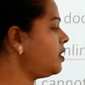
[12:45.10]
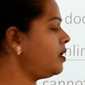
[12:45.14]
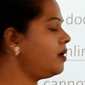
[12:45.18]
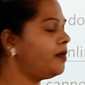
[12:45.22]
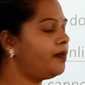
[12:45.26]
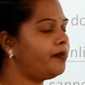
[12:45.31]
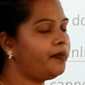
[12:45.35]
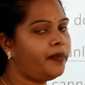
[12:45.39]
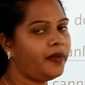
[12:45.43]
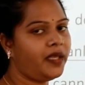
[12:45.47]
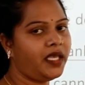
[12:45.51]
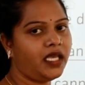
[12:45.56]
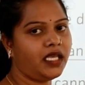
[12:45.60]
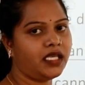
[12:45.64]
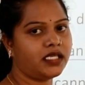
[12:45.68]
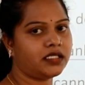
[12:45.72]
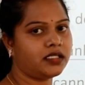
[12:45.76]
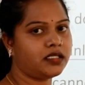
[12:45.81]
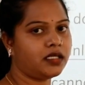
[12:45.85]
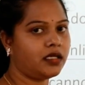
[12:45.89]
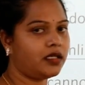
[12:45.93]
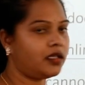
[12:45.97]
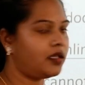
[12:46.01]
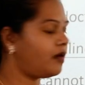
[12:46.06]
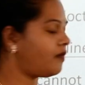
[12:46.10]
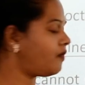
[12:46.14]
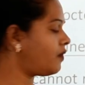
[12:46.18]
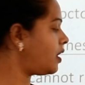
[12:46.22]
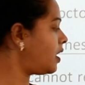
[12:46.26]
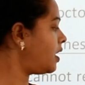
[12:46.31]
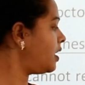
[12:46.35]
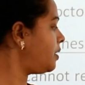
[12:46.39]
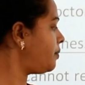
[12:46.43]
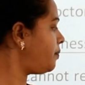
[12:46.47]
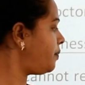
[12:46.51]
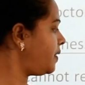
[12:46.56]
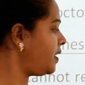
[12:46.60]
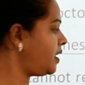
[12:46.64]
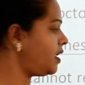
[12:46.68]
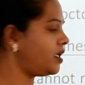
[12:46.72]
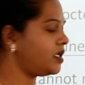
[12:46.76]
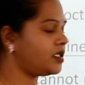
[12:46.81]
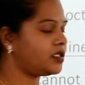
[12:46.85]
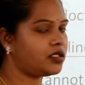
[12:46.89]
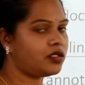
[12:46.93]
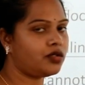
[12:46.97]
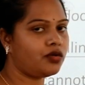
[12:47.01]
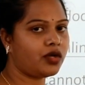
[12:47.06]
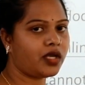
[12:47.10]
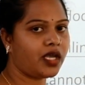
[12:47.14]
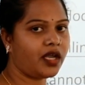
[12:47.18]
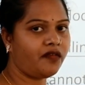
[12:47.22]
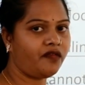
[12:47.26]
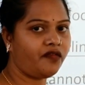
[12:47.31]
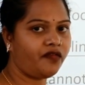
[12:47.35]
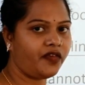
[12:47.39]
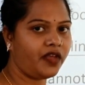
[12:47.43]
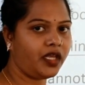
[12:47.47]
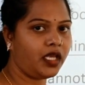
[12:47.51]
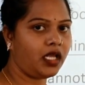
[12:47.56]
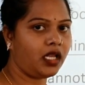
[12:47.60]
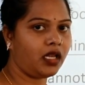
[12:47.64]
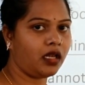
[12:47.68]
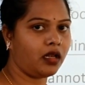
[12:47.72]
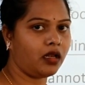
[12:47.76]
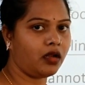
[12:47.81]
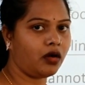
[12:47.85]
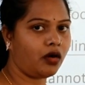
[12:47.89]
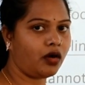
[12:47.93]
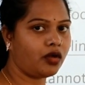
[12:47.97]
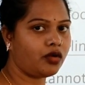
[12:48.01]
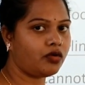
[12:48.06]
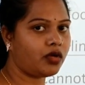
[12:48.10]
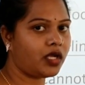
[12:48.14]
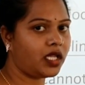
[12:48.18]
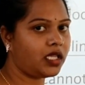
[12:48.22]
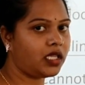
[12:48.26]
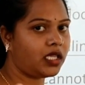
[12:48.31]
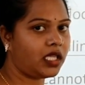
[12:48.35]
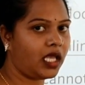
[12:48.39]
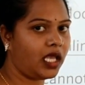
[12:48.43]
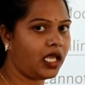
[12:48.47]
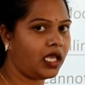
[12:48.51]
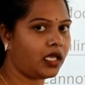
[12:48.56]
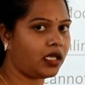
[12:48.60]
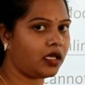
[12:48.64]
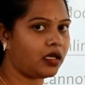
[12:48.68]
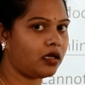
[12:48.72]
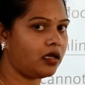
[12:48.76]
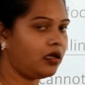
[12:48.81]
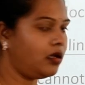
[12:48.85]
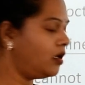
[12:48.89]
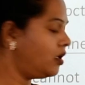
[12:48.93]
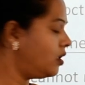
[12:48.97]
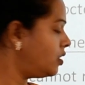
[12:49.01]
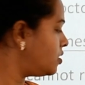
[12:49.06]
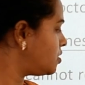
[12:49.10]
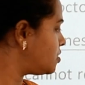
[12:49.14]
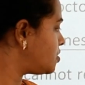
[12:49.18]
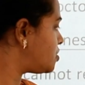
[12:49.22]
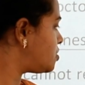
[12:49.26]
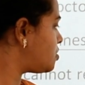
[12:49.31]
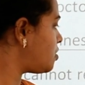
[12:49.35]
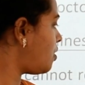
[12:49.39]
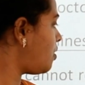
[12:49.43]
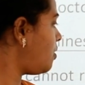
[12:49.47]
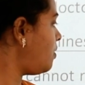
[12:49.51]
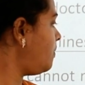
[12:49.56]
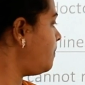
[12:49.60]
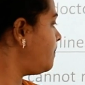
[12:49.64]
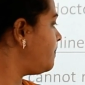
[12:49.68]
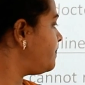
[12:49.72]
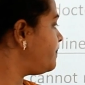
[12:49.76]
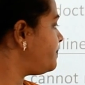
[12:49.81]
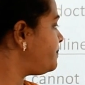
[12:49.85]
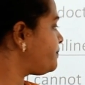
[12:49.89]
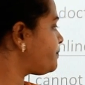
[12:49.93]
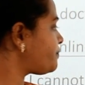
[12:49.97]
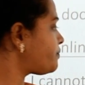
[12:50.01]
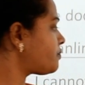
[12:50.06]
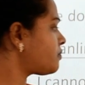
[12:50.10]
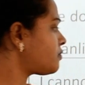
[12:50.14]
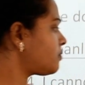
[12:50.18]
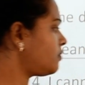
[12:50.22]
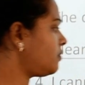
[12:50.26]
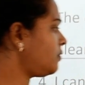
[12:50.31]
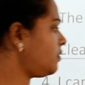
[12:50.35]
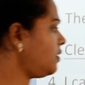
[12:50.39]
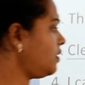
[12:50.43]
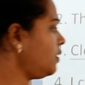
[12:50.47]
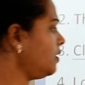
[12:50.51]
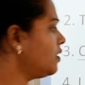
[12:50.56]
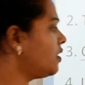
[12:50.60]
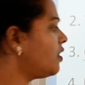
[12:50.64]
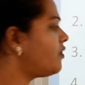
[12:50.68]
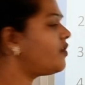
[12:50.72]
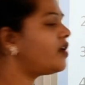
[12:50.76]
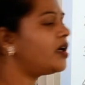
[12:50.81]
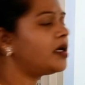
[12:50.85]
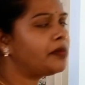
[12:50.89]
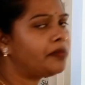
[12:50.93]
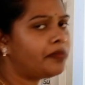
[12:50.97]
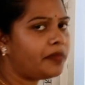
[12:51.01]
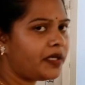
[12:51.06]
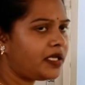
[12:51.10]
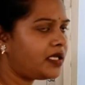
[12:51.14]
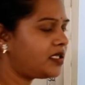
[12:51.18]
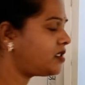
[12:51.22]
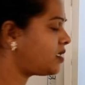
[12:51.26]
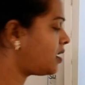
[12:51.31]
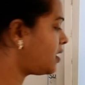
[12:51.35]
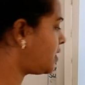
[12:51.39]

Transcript: a peace. The word peace, you can feel or you can think. So the word peace,